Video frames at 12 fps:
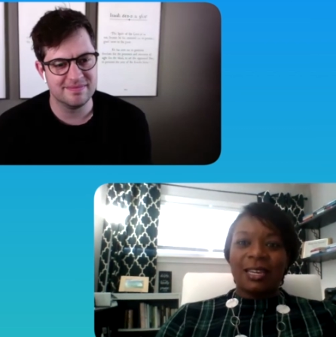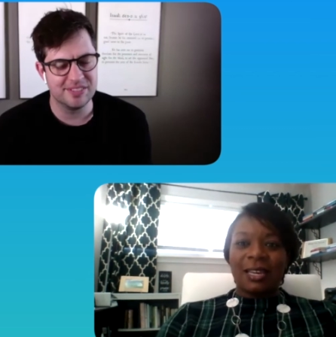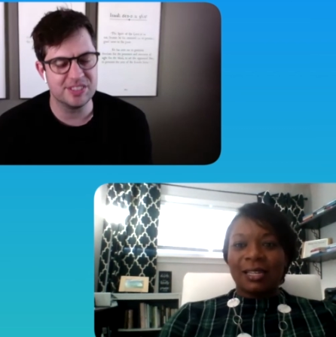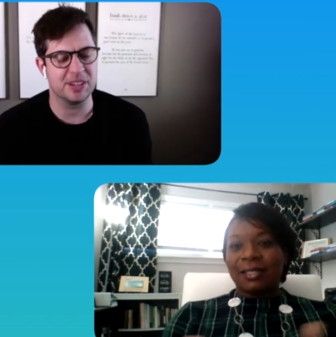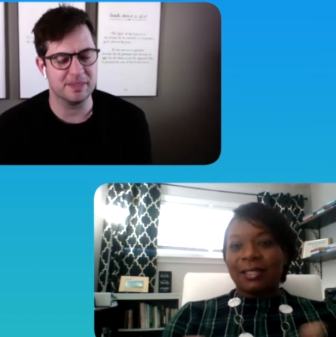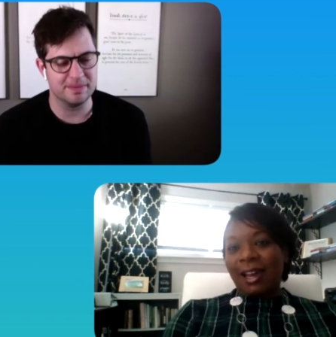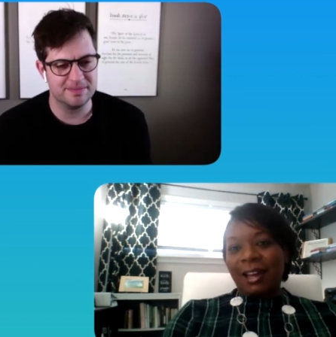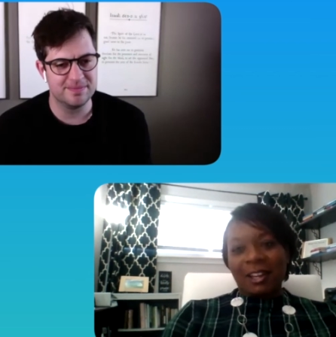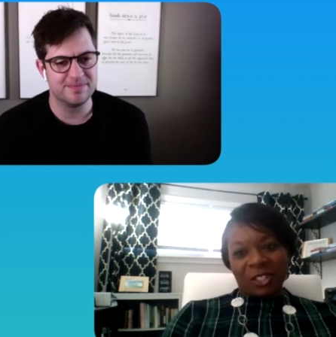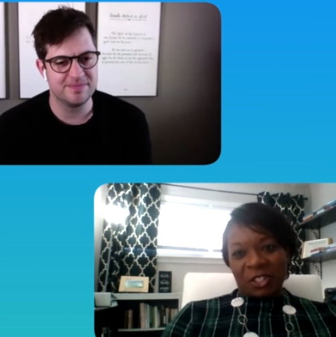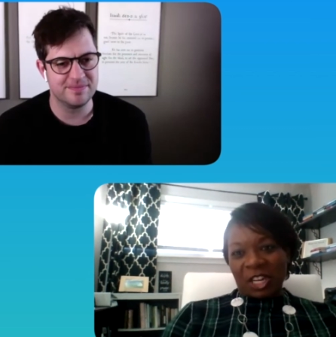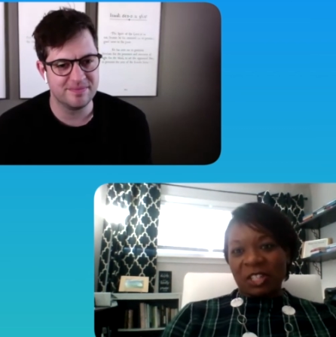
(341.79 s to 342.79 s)
Speaker 1: It's not going to
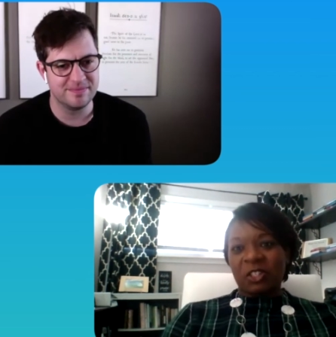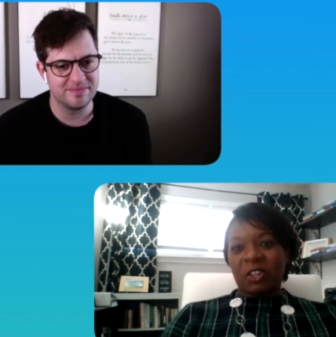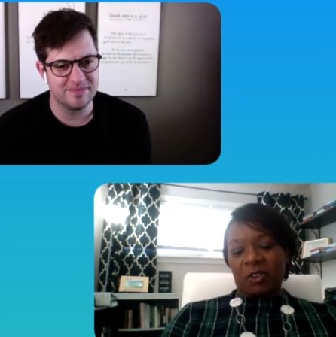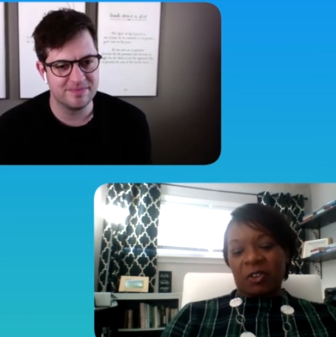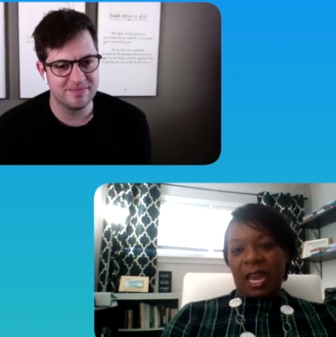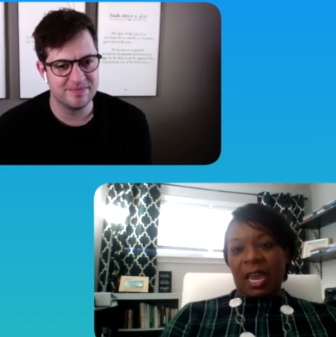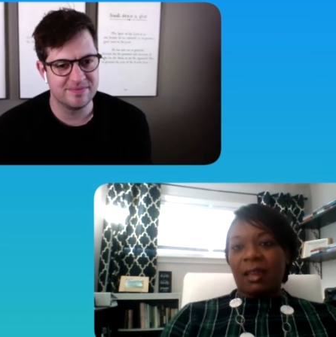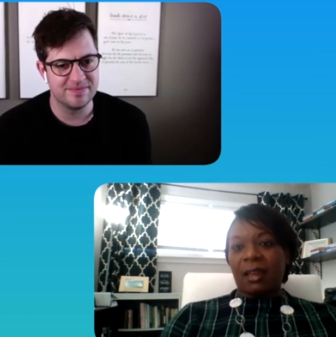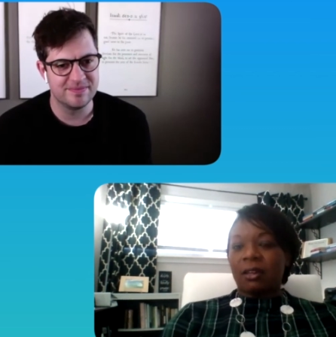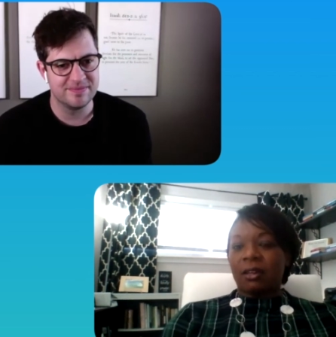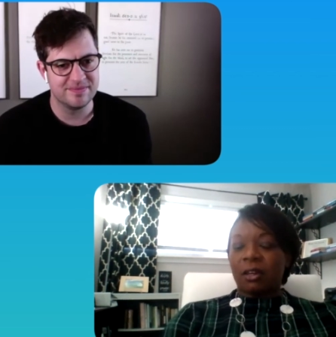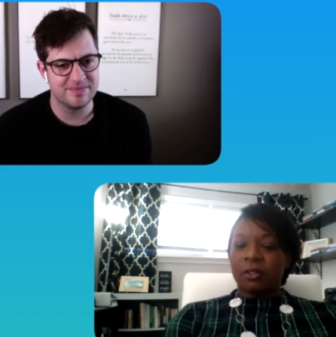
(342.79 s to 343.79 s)
change overnight, you know,
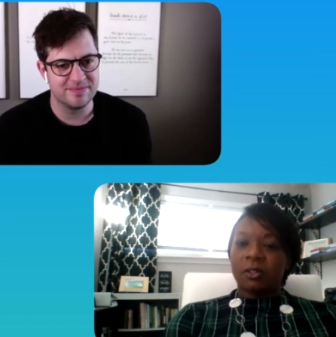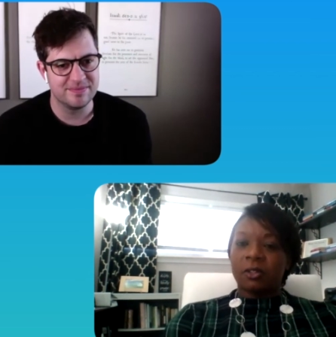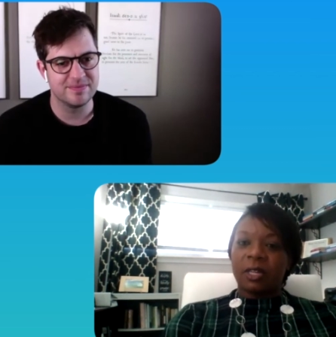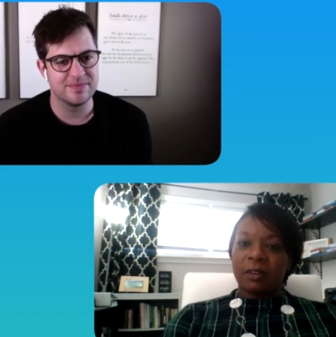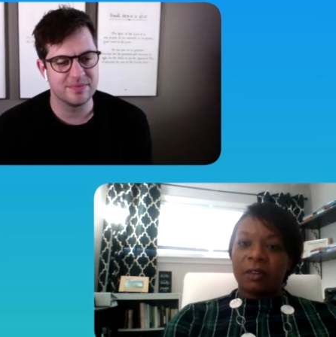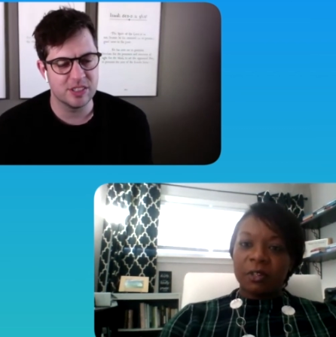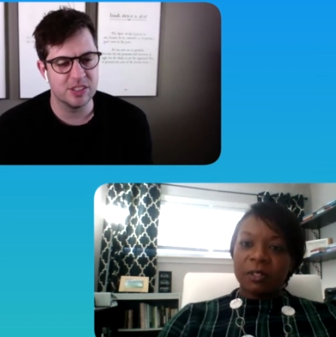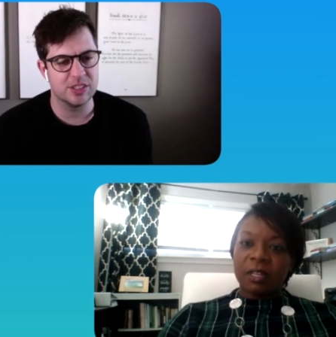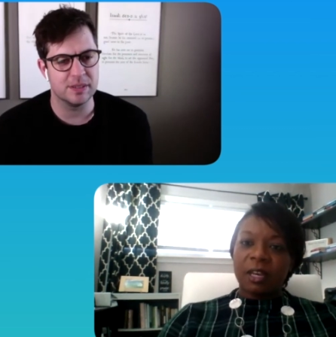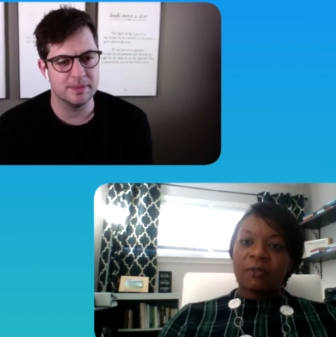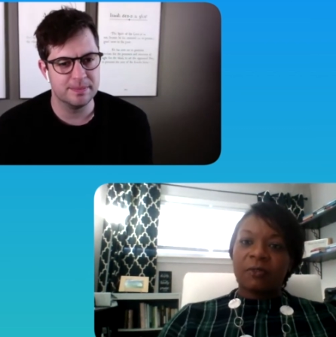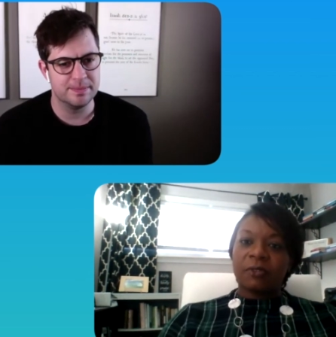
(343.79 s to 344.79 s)
so give yourself
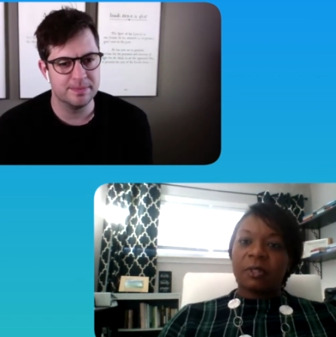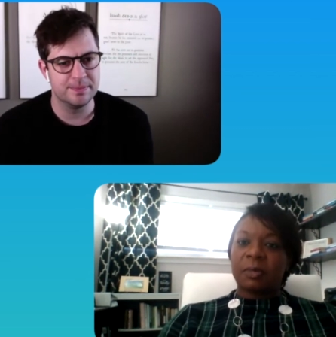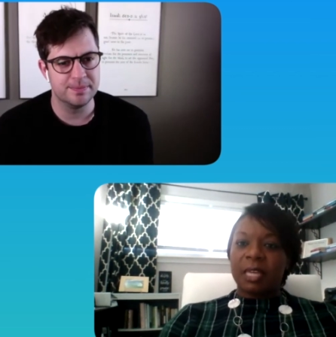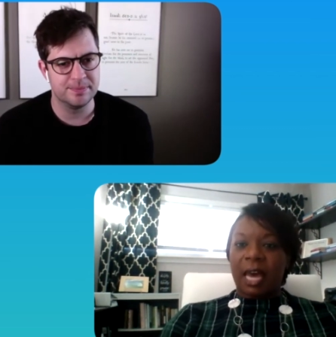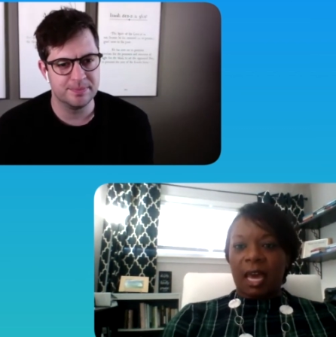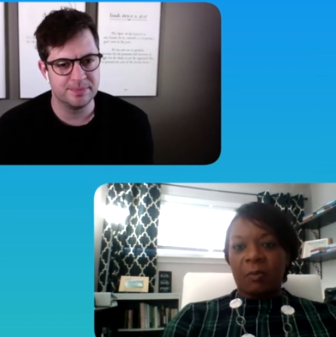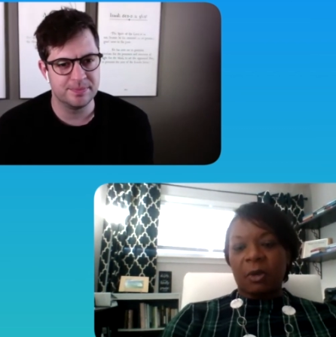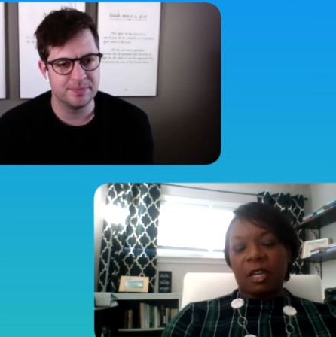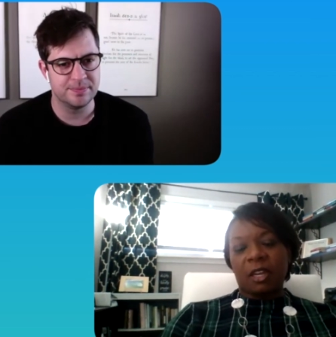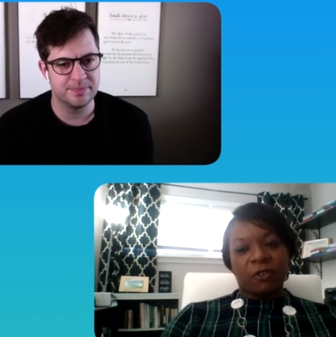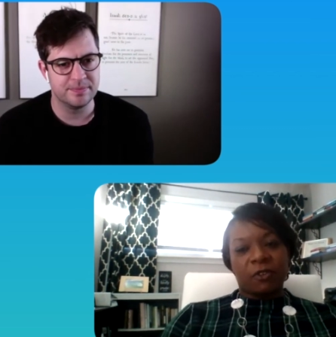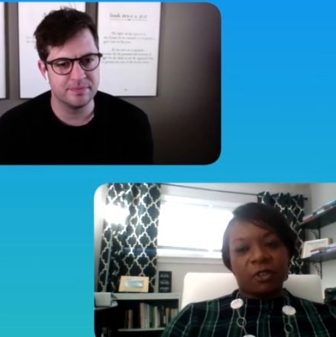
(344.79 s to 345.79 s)
some time and give
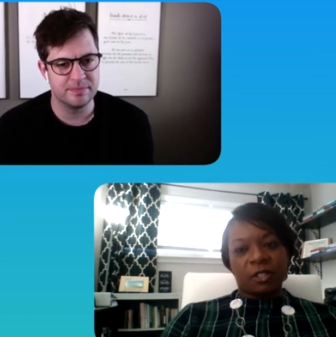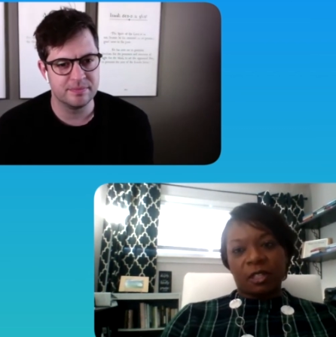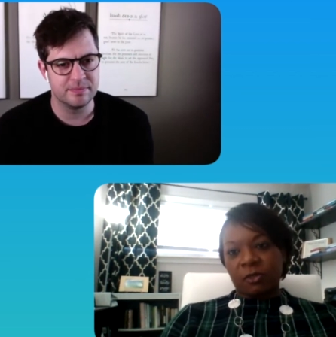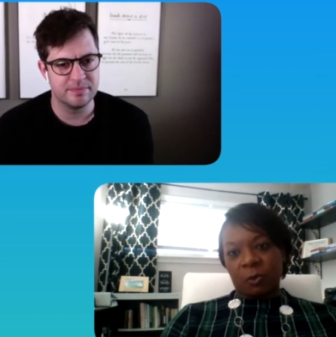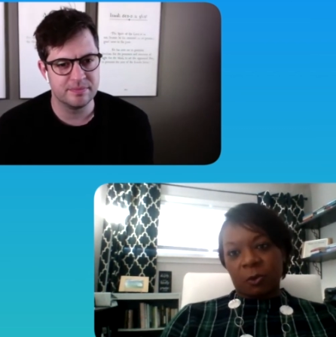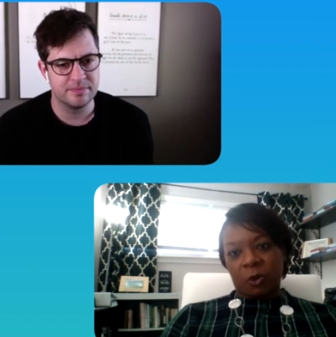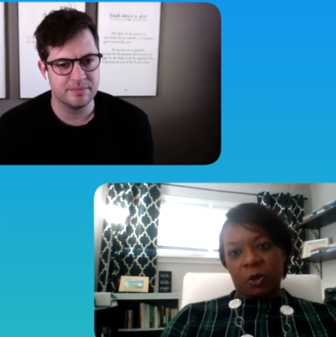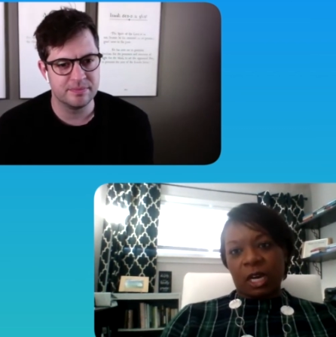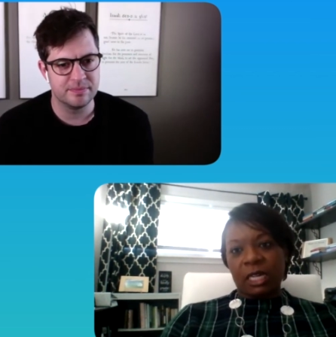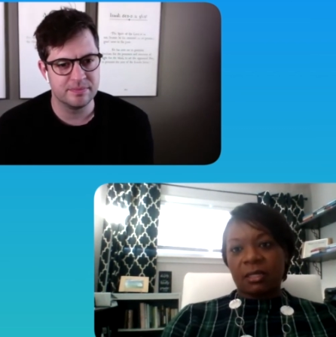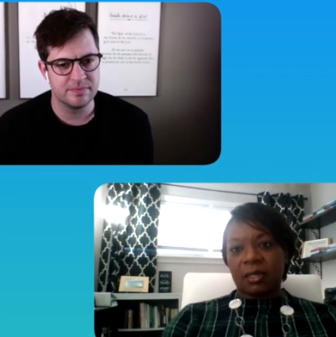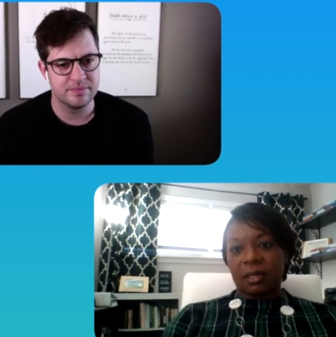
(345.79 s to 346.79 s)
yourself some grace to
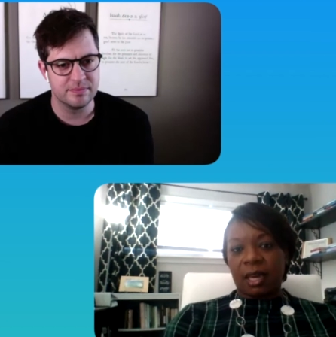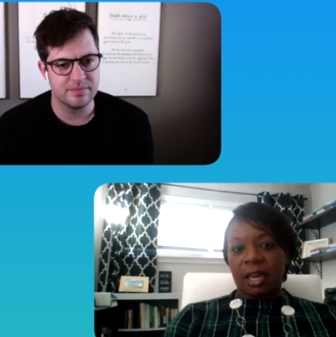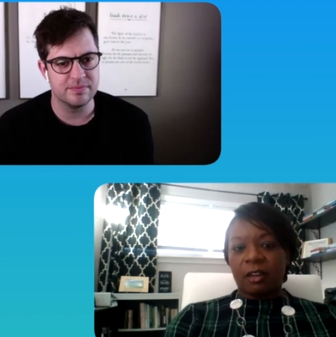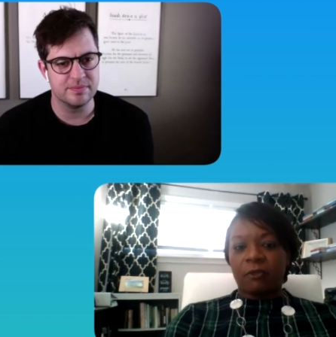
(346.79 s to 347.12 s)
kind of